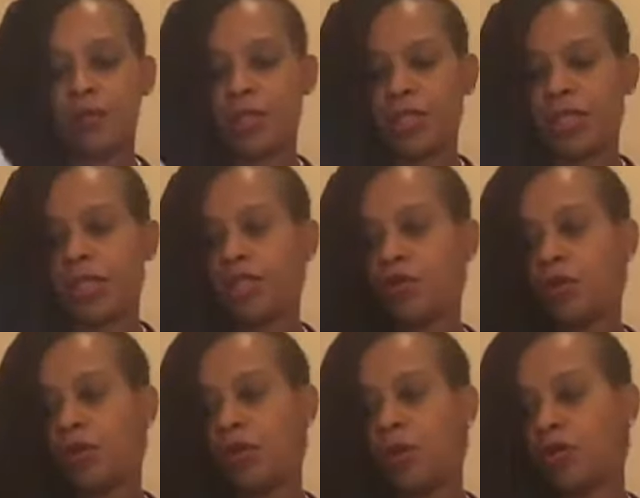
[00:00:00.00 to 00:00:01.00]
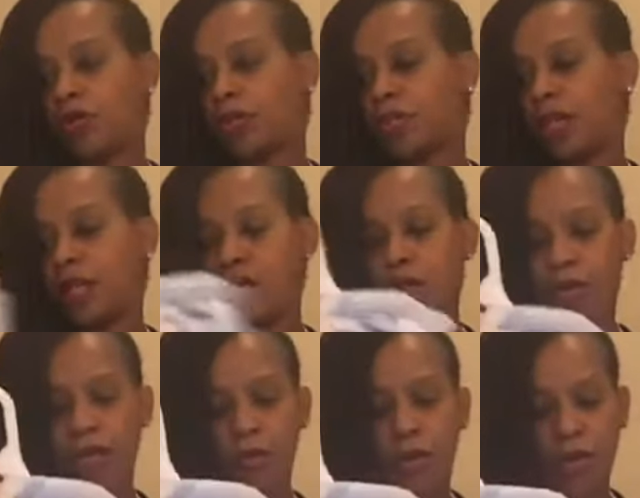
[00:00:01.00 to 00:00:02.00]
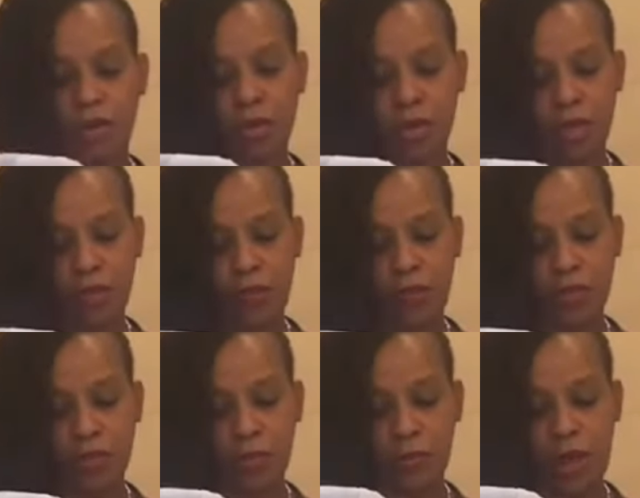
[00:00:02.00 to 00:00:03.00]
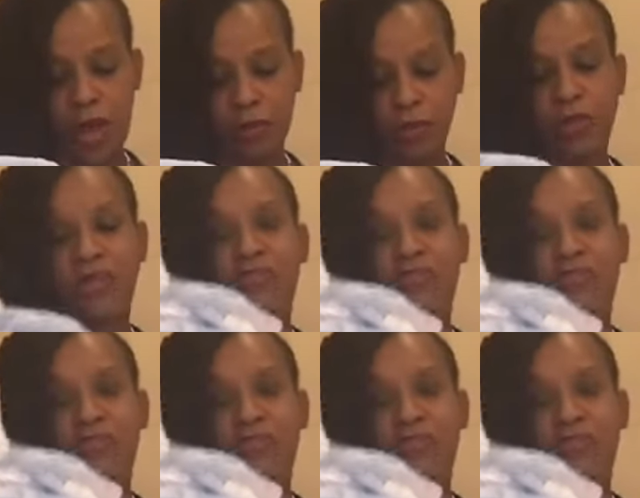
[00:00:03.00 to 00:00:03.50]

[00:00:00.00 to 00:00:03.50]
but these were on sale. They were, um, for this three pack was only